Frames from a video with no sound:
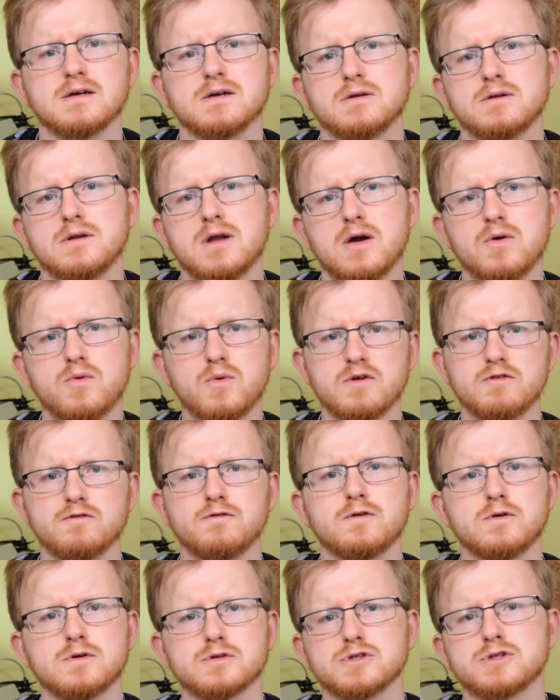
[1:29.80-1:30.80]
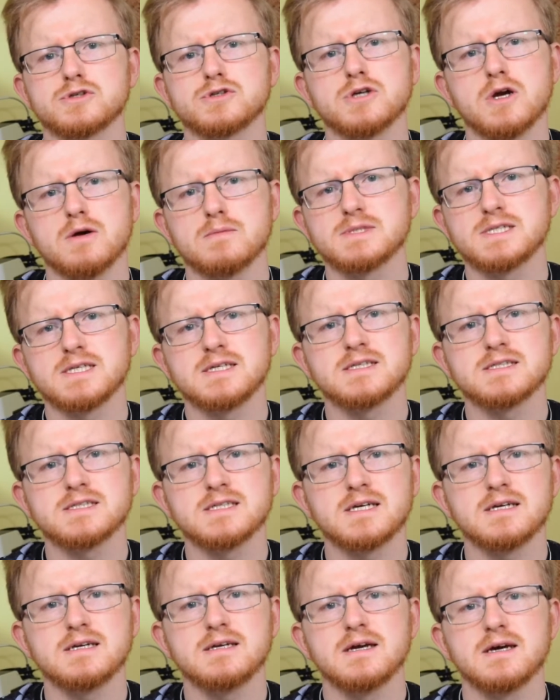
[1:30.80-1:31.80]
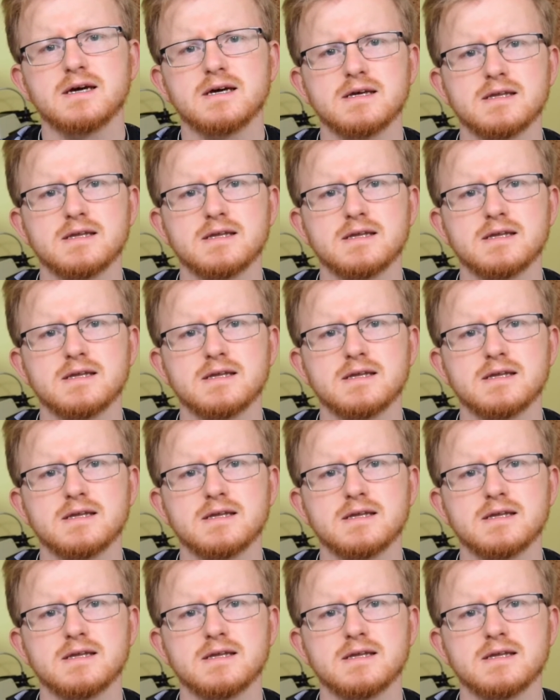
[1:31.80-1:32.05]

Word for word: Now with Photoshop CC,